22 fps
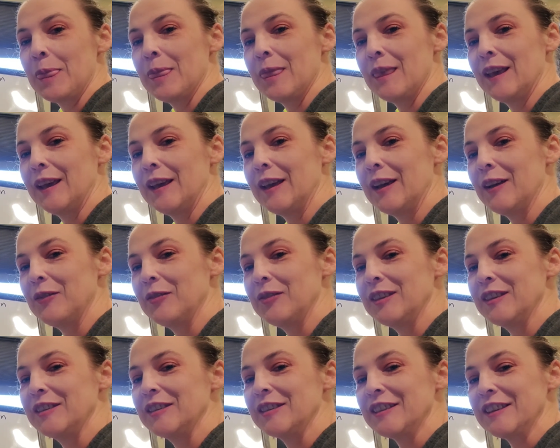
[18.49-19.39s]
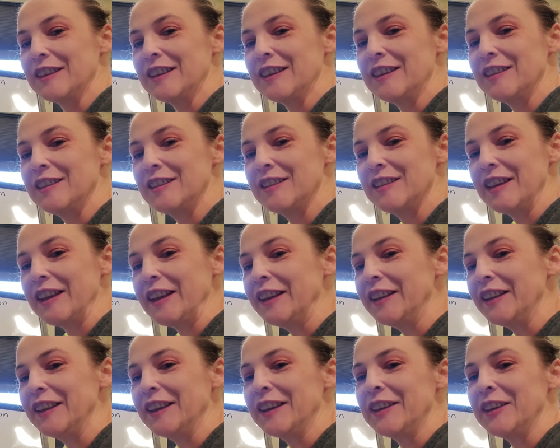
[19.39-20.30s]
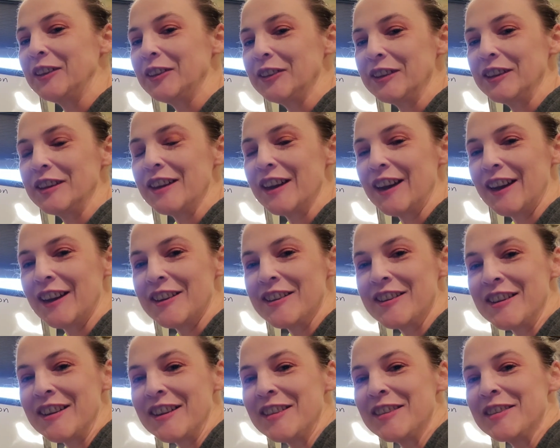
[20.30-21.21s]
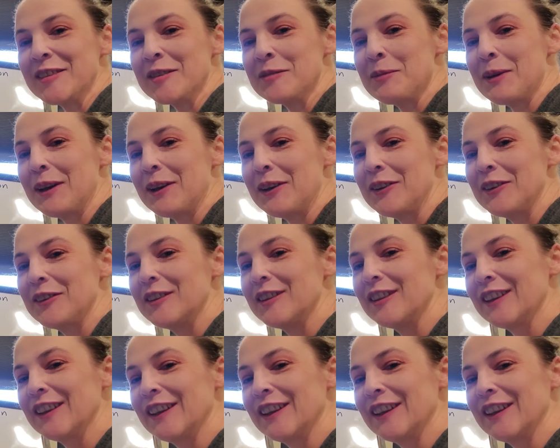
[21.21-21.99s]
I have this insanely guilty conscience about